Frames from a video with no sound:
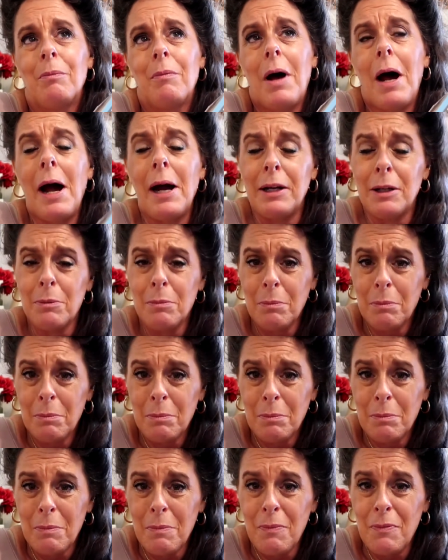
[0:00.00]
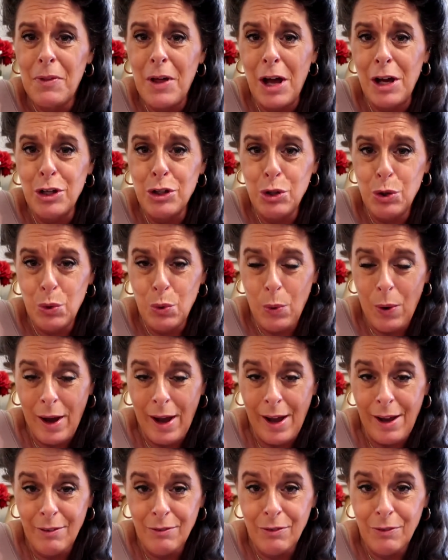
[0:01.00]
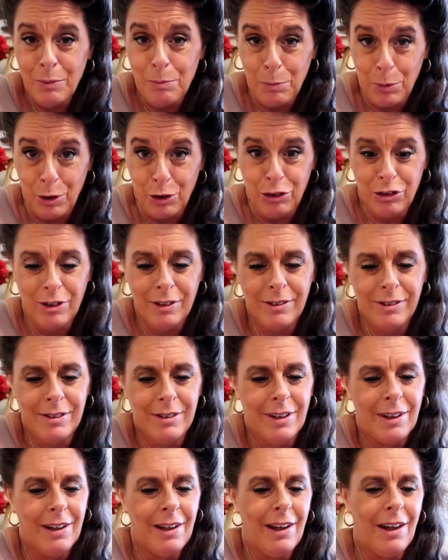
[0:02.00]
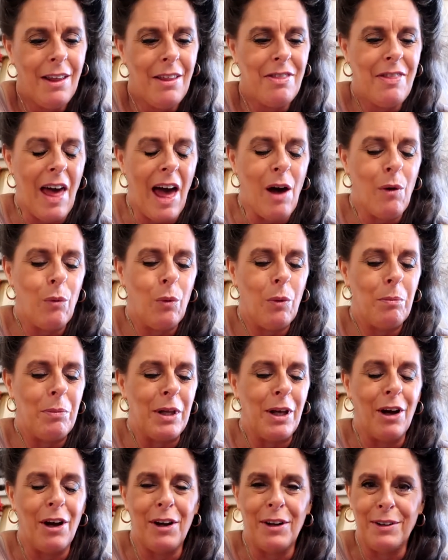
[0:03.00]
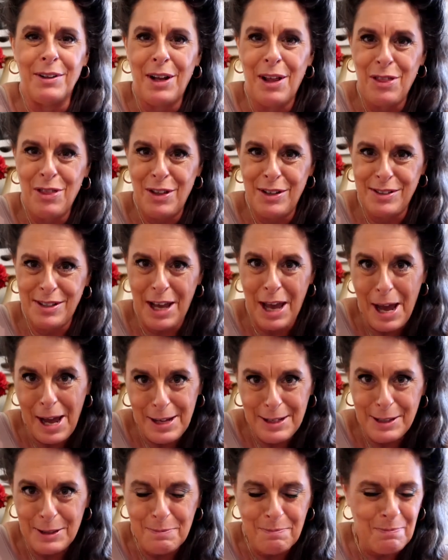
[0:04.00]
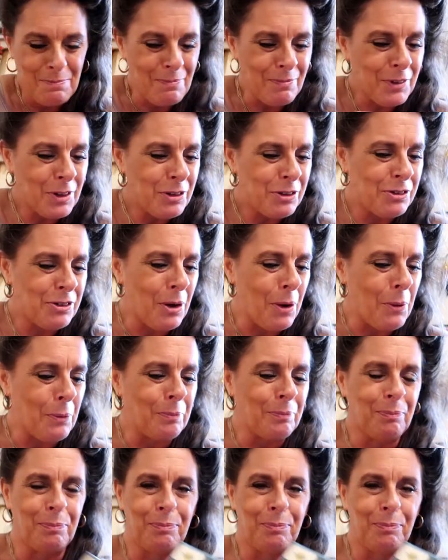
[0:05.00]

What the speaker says: item that you have purchased, that will be on the tag. So